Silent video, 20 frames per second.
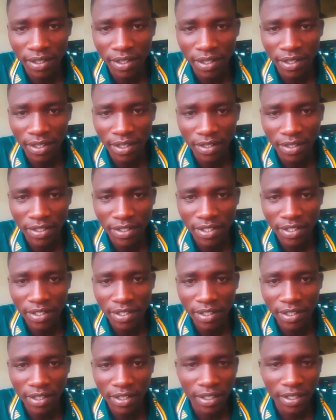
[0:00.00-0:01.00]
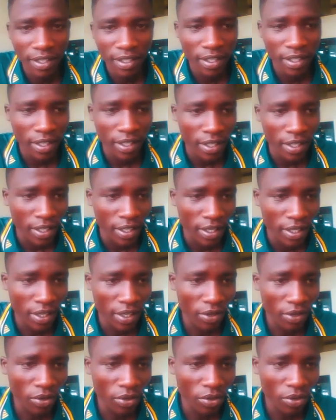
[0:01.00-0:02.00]
You see?
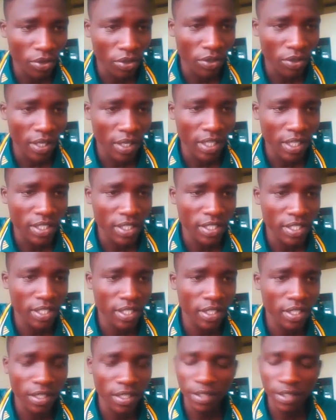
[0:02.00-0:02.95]
Or you can say